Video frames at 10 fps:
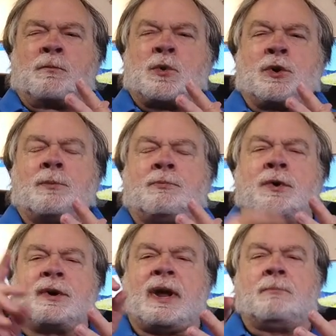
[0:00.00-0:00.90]
You can
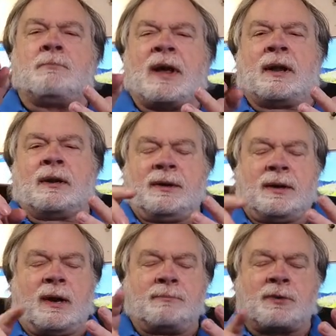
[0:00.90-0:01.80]
put a balun.
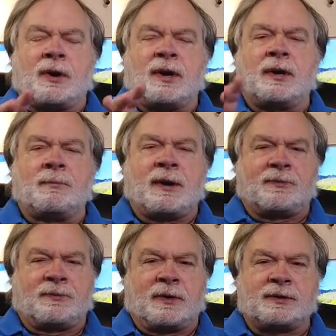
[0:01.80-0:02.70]
Now, I'm talking about a
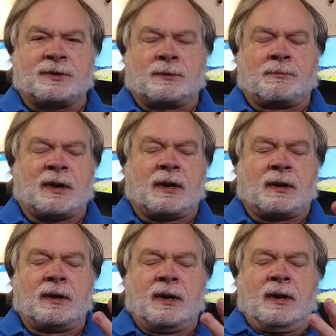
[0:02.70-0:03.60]
functional
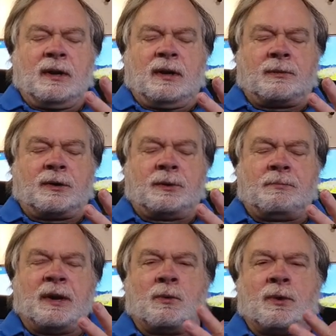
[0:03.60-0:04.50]
balun. It could
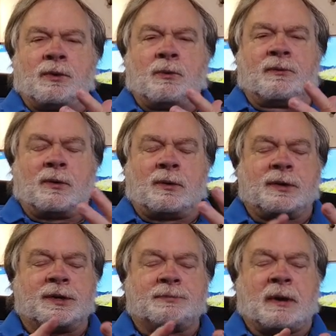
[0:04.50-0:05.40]
be a one to one
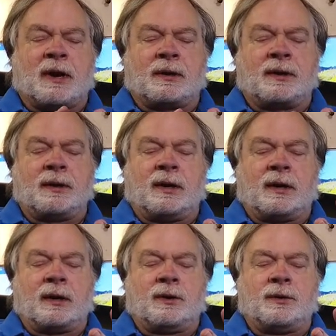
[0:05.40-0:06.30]
voltage balun,
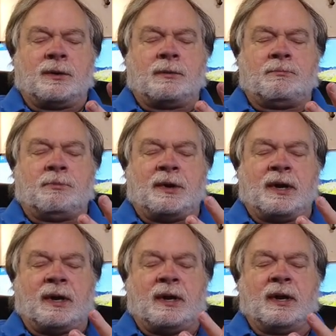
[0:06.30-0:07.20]
it could
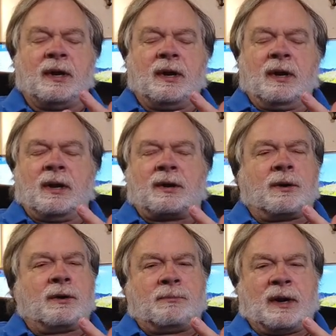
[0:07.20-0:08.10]
be a
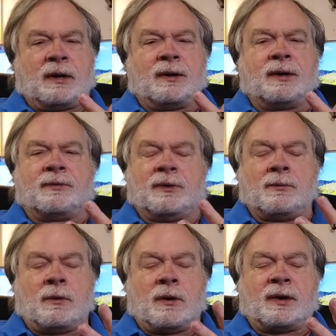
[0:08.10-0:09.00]
current balun, if you
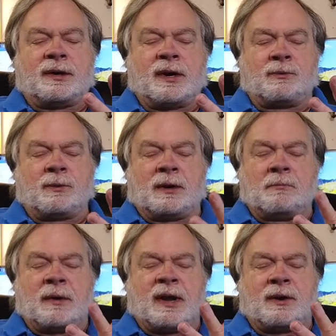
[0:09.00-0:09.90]
want. Doesn't really
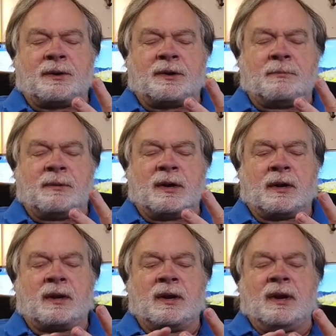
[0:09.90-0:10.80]
matter. It's a
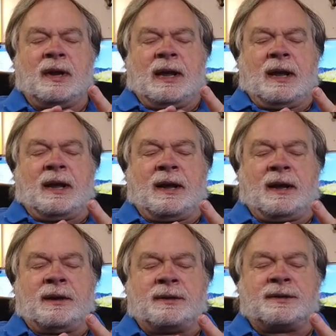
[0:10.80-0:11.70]
middle.
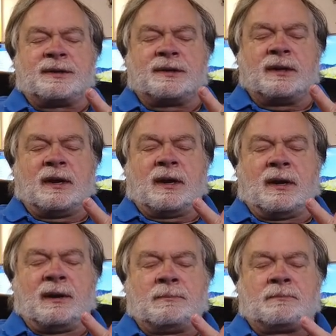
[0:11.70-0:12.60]
And
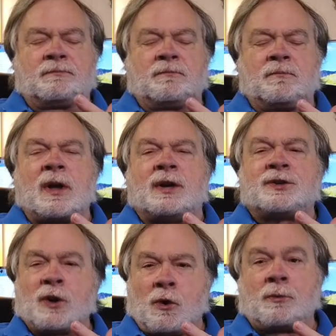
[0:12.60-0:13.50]
um, a
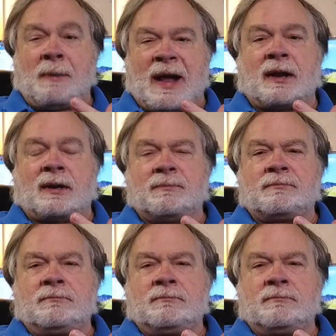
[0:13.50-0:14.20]
choke balun.